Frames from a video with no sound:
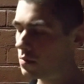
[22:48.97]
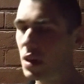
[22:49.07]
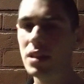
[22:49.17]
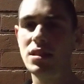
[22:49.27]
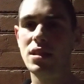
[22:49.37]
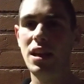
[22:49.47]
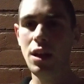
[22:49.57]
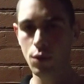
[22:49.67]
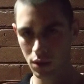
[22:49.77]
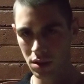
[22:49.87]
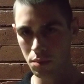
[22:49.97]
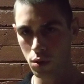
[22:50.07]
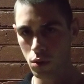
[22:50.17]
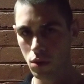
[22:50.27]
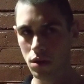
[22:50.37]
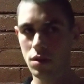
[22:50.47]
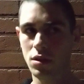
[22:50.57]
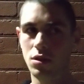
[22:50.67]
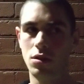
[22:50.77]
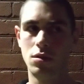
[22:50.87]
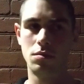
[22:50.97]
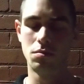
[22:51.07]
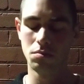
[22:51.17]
But it's equally important to